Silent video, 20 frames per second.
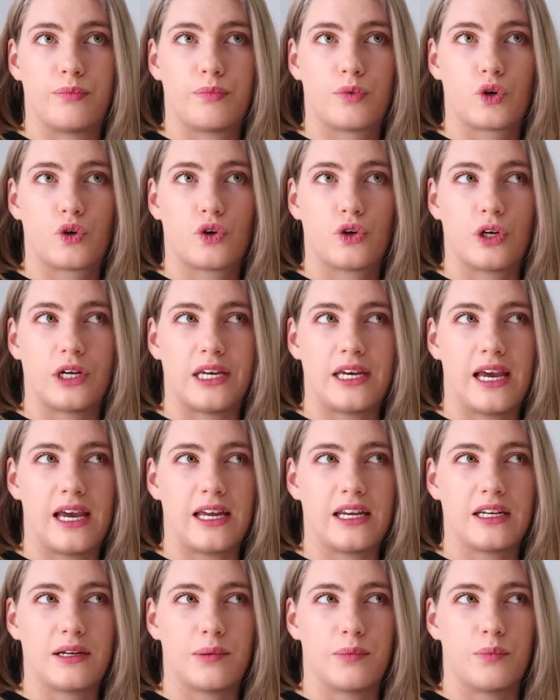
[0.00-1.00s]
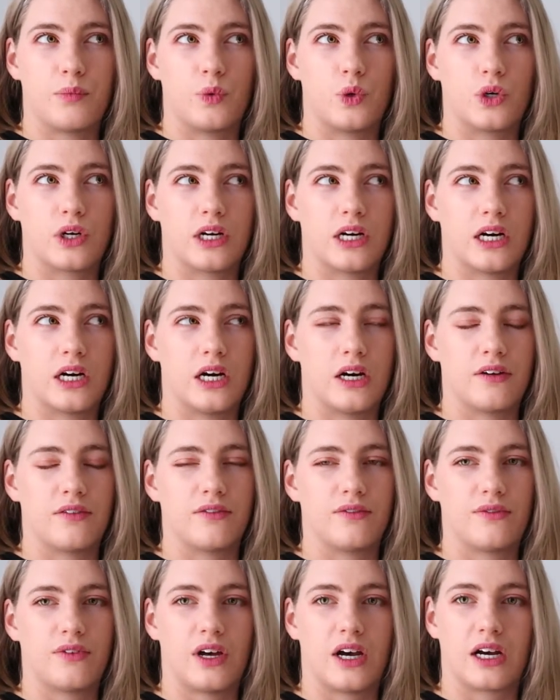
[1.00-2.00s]
create more
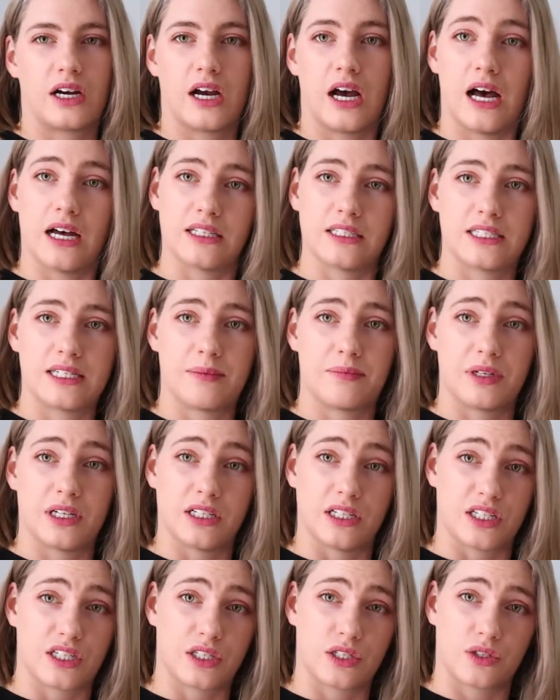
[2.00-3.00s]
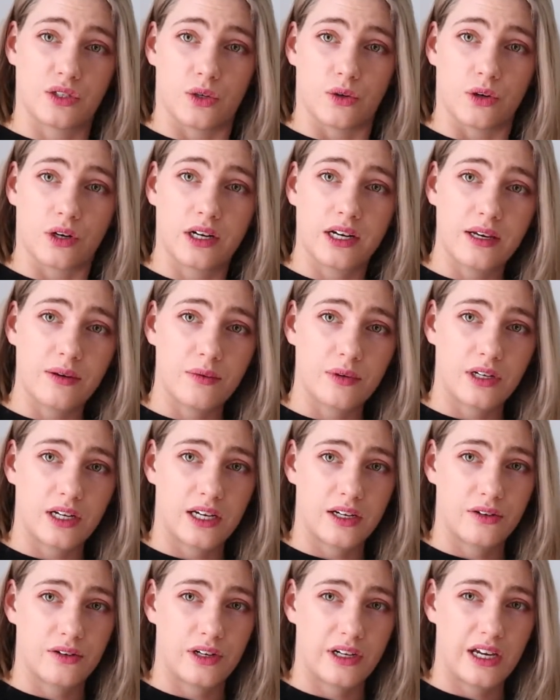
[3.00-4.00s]
of a concept and a story when I
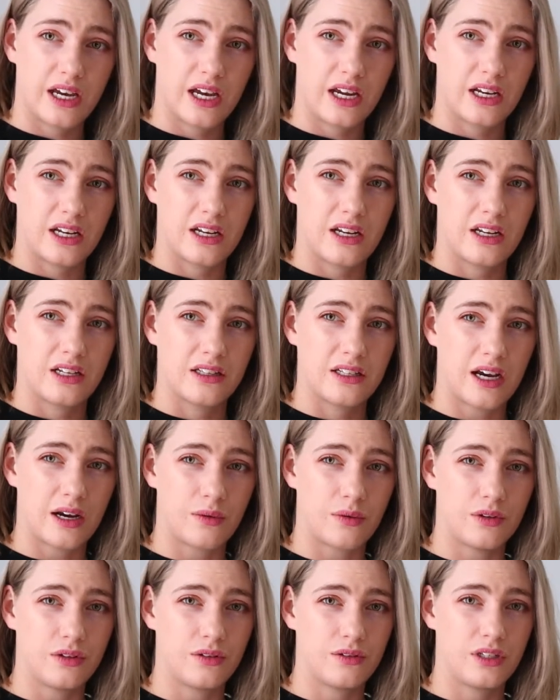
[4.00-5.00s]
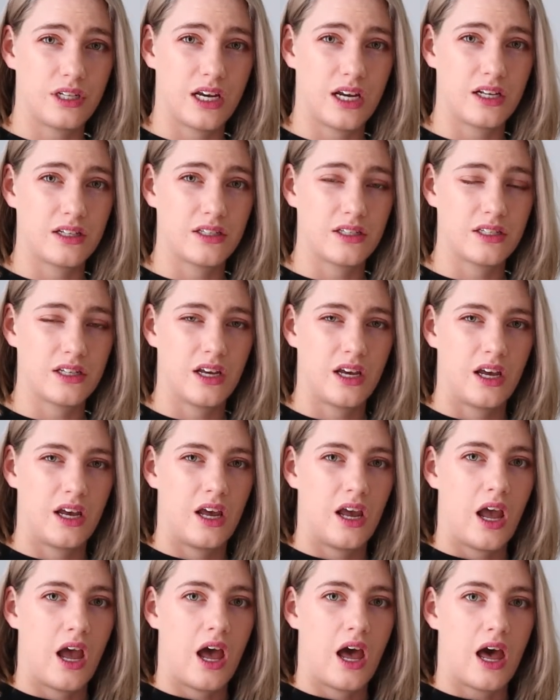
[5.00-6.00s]
create Taekwondo dance.
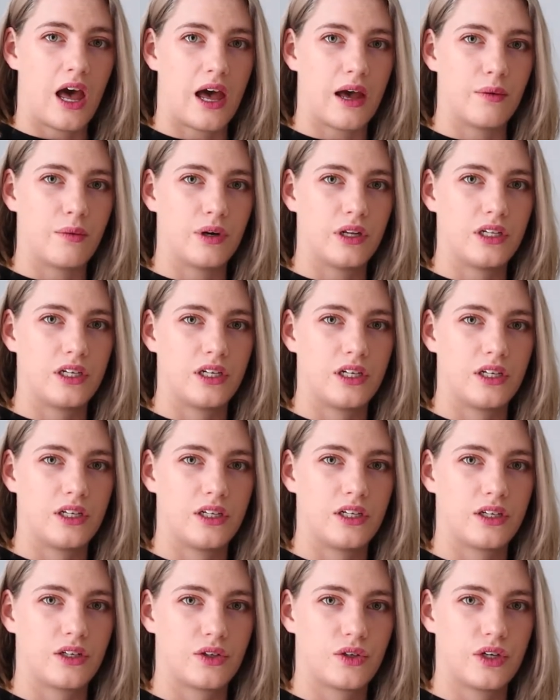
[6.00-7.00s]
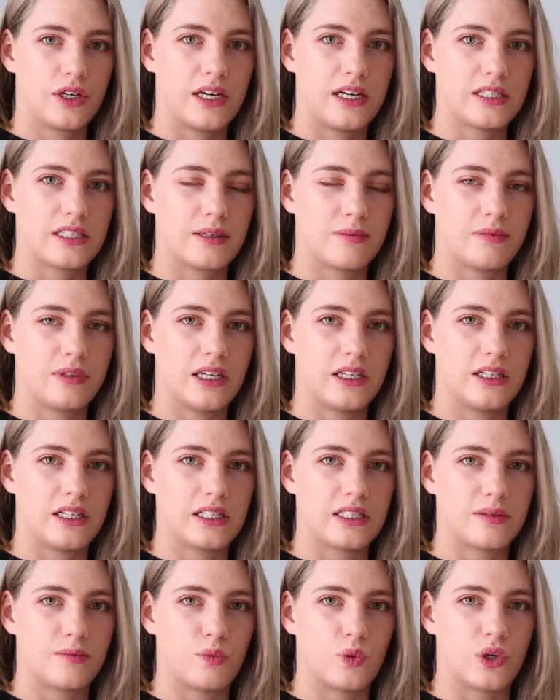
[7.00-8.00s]
I want to create something
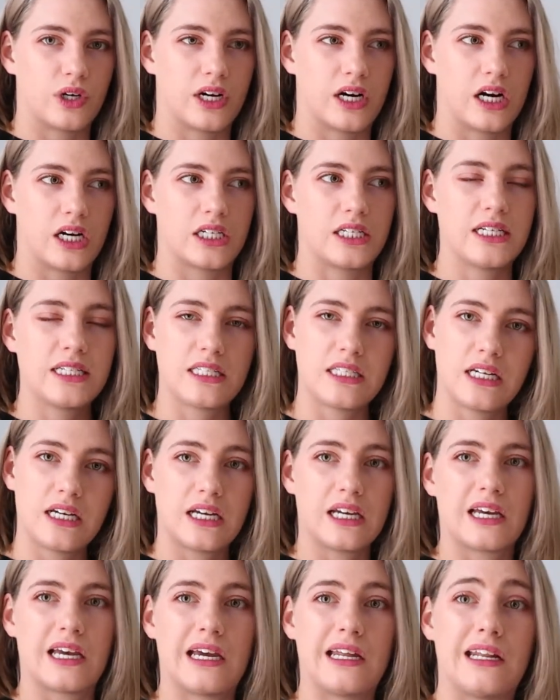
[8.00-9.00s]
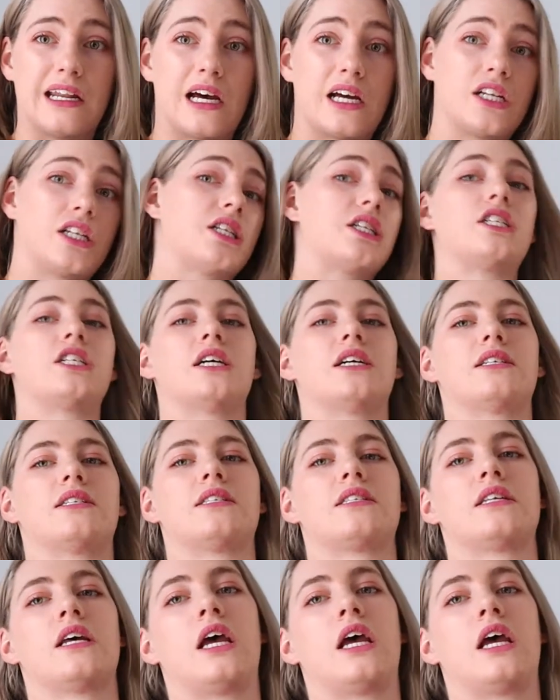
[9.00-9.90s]
that's more artistic and not just